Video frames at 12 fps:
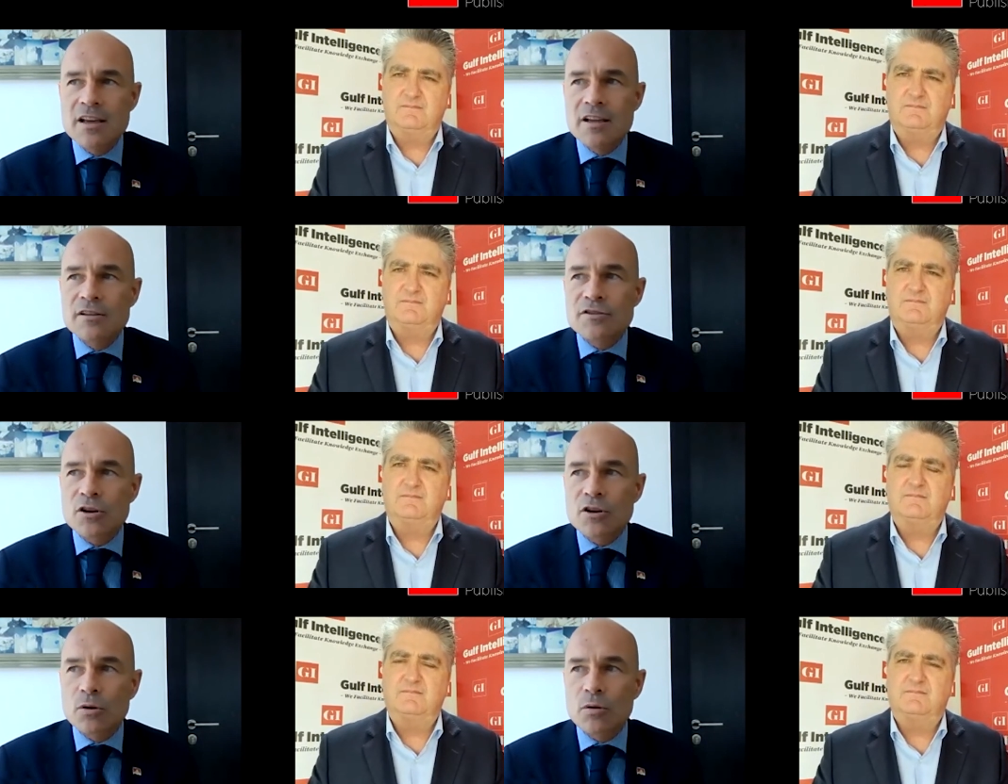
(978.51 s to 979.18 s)

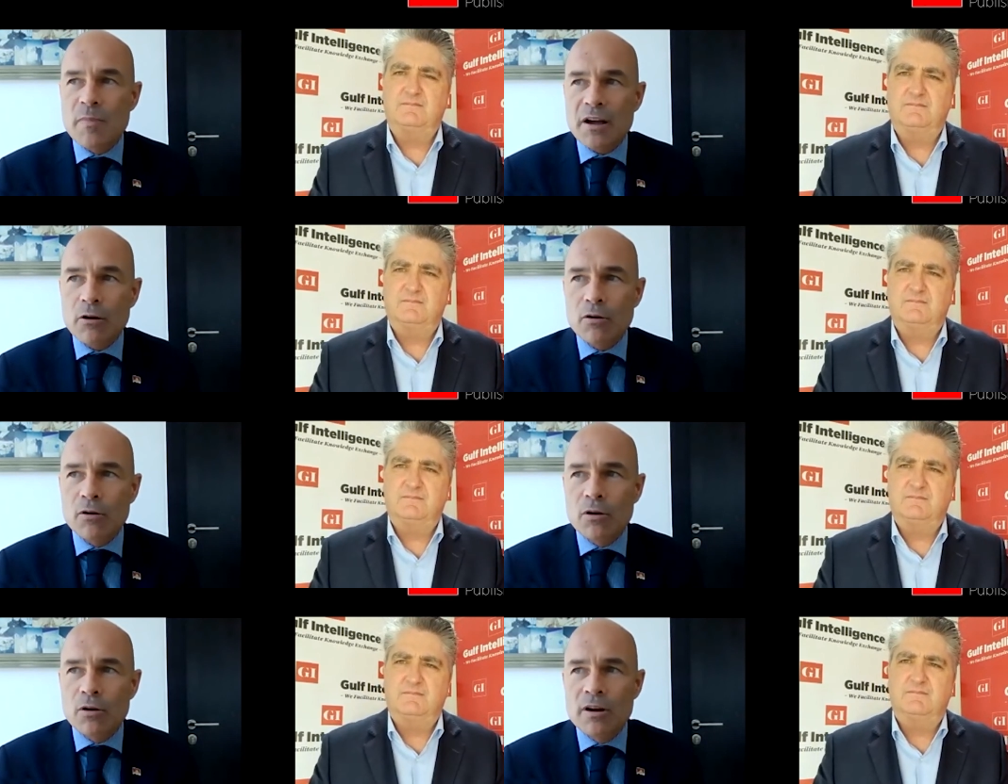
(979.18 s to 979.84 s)
Speaker 1: So,
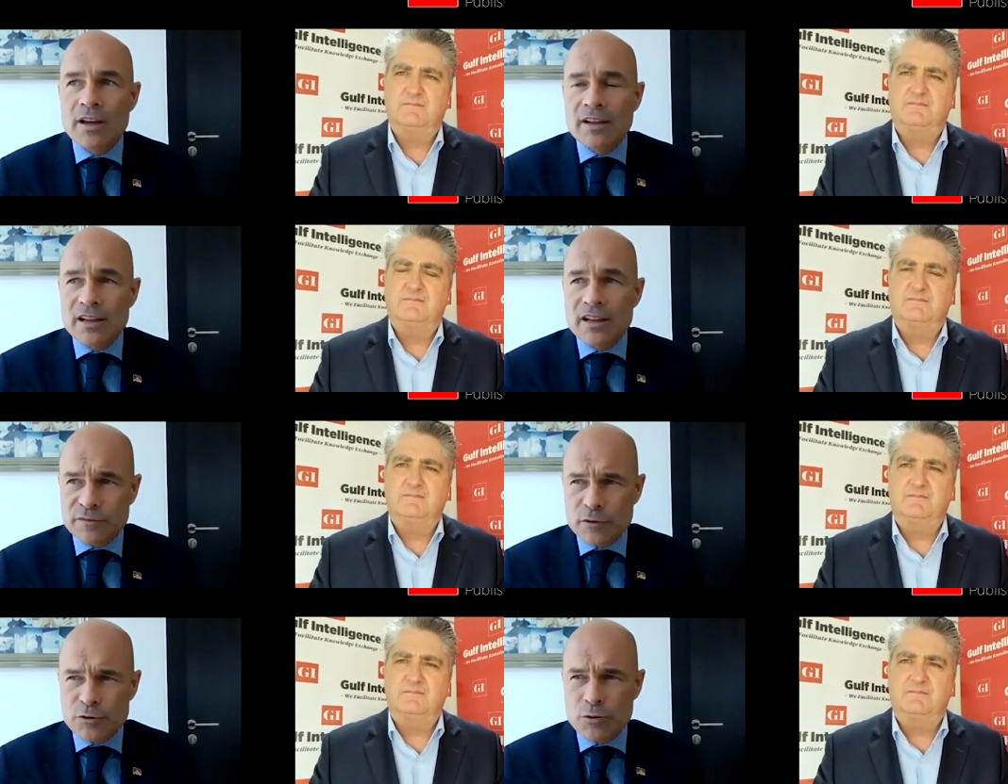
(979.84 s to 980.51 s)
Morocco is
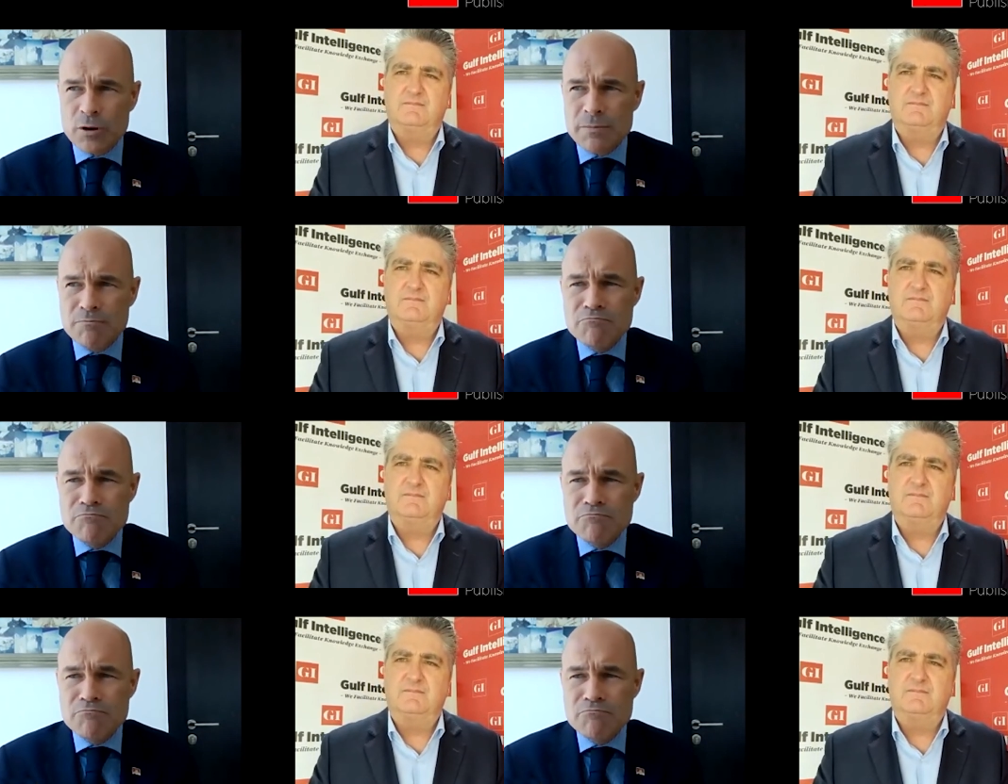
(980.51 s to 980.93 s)
for sure